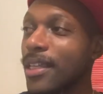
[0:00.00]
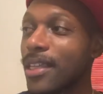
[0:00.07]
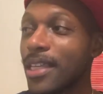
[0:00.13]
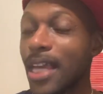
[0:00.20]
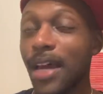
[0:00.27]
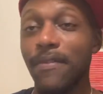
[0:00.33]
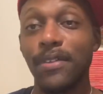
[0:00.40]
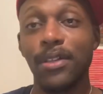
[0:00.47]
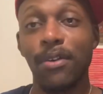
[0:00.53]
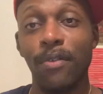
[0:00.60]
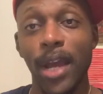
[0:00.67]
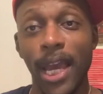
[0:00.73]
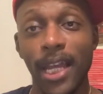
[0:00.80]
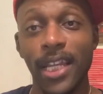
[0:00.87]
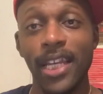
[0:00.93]
Kevin
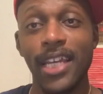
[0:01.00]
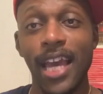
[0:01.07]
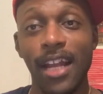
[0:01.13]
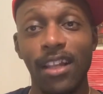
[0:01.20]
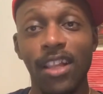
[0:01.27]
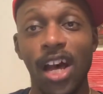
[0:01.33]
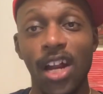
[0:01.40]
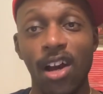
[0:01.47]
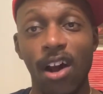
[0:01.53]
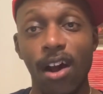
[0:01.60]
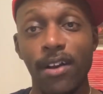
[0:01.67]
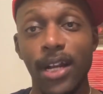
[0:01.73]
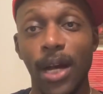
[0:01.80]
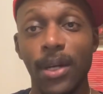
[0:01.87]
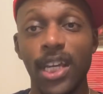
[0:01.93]
Durant, he got a lot of
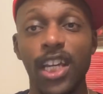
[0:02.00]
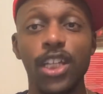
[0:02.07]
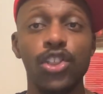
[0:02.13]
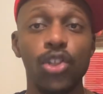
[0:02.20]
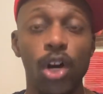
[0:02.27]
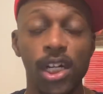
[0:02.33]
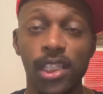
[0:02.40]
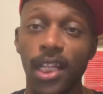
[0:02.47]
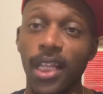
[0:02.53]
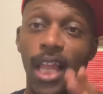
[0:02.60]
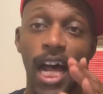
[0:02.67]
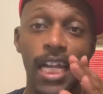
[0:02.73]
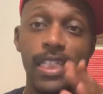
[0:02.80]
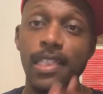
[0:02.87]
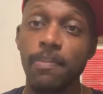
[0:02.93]
heart out here. He's talking a
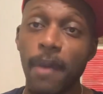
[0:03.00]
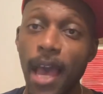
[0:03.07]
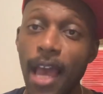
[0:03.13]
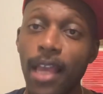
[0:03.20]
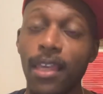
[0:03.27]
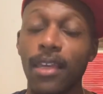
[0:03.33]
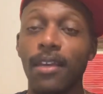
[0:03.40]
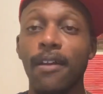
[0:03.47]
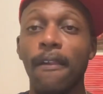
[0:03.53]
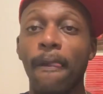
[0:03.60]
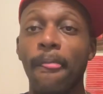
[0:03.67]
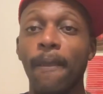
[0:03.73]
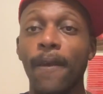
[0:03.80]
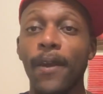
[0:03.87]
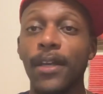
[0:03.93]
lot of spack.
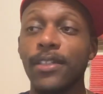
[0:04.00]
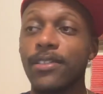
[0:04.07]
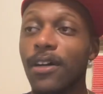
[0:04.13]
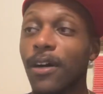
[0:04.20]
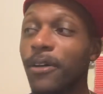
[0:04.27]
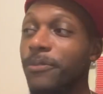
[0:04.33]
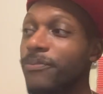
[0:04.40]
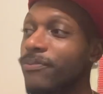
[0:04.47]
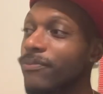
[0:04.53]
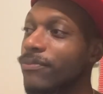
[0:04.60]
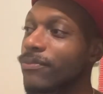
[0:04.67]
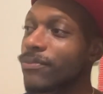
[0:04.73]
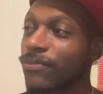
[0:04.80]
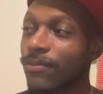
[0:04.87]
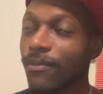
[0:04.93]
So
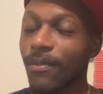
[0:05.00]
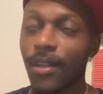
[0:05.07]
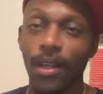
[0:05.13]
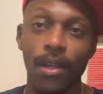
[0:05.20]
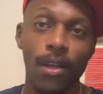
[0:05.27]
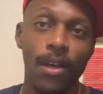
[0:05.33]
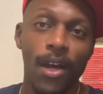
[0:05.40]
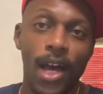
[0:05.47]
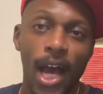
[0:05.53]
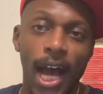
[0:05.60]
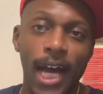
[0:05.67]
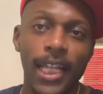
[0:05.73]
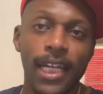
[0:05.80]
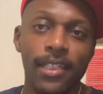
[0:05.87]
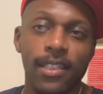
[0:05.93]

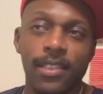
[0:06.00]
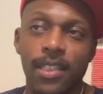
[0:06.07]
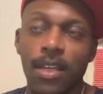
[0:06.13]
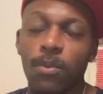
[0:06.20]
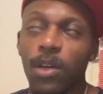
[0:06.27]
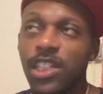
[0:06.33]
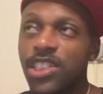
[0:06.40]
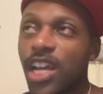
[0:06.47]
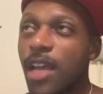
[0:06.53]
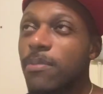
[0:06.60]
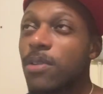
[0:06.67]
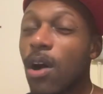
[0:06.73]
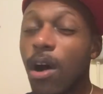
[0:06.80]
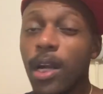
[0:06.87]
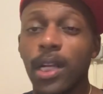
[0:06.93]
I like to see what James
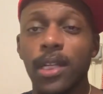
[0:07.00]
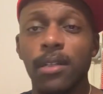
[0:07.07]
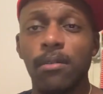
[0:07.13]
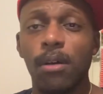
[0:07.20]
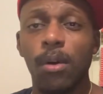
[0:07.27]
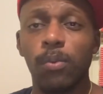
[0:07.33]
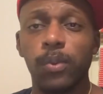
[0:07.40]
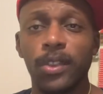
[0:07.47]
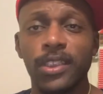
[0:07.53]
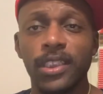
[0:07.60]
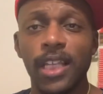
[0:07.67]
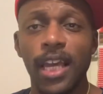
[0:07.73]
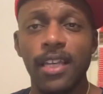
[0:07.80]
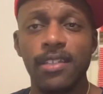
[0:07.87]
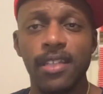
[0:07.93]
Harden would
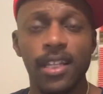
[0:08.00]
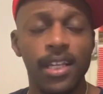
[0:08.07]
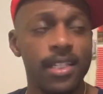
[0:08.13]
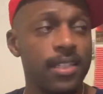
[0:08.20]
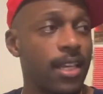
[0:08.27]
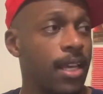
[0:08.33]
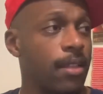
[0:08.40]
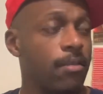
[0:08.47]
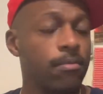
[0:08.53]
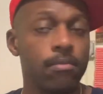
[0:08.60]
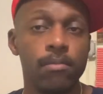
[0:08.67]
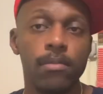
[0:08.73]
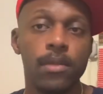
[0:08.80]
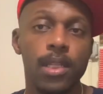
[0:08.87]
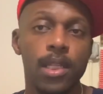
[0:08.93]
say to this and
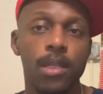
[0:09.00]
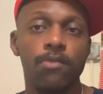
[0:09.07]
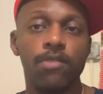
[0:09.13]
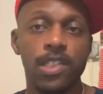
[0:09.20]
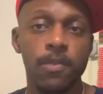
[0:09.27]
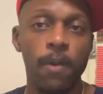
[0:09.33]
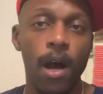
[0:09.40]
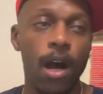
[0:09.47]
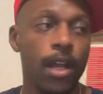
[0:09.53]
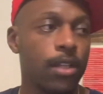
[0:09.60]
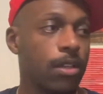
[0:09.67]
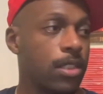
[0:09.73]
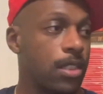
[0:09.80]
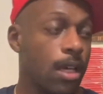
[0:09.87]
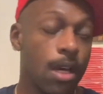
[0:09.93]
respond,
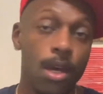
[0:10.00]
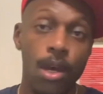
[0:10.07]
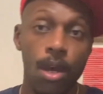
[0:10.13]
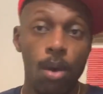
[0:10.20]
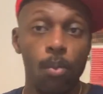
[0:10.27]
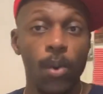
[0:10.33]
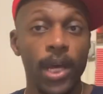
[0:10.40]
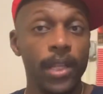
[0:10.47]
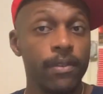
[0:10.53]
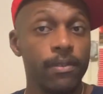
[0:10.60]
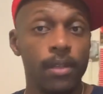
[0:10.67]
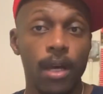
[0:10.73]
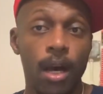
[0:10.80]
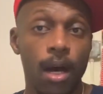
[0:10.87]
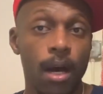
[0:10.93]
because when
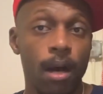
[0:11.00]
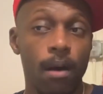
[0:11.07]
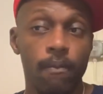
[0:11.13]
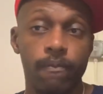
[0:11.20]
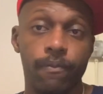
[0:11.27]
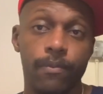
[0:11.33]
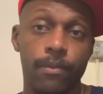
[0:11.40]
Giannis